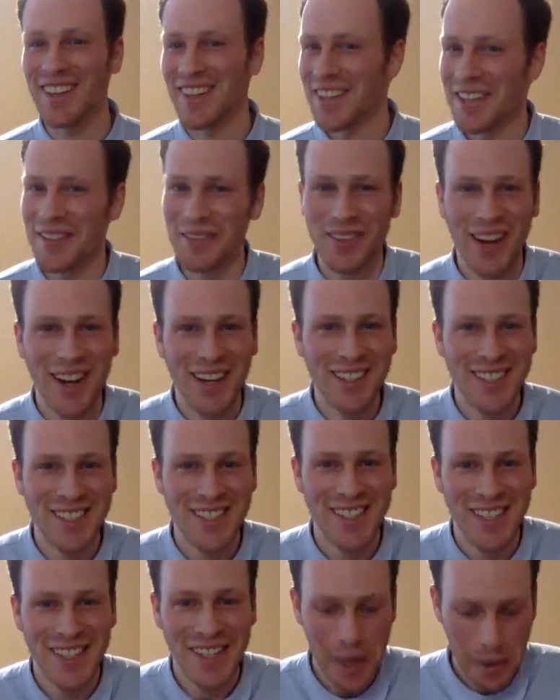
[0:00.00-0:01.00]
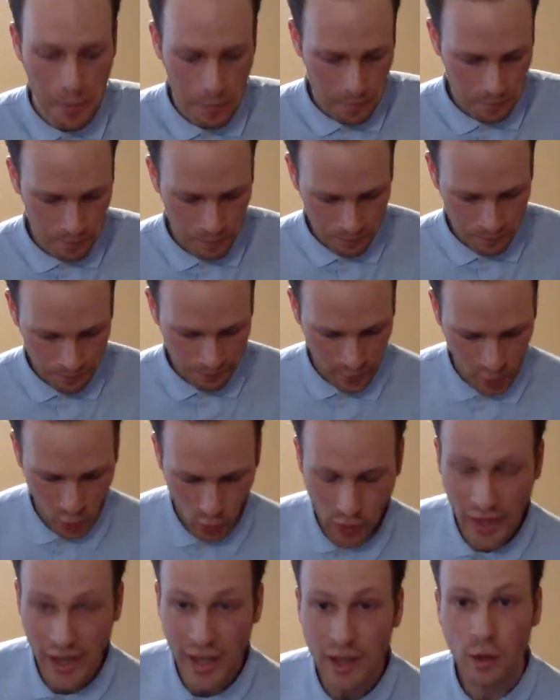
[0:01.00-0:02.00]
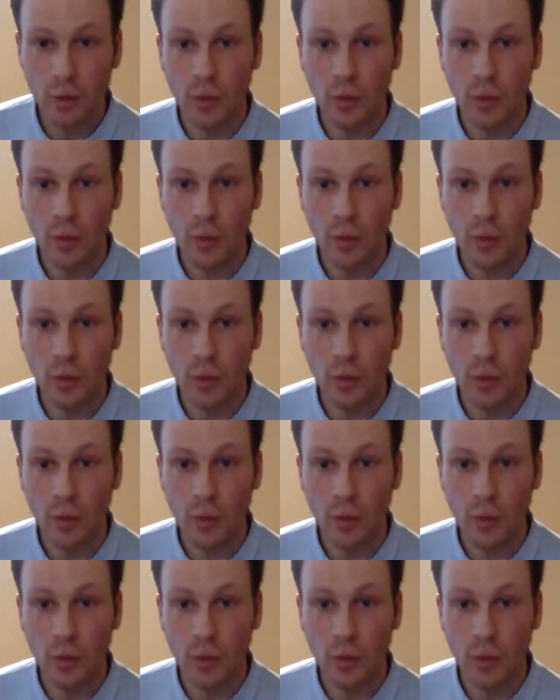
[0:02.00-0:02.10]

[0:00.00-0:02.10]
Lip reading: Keep practicing. Okay,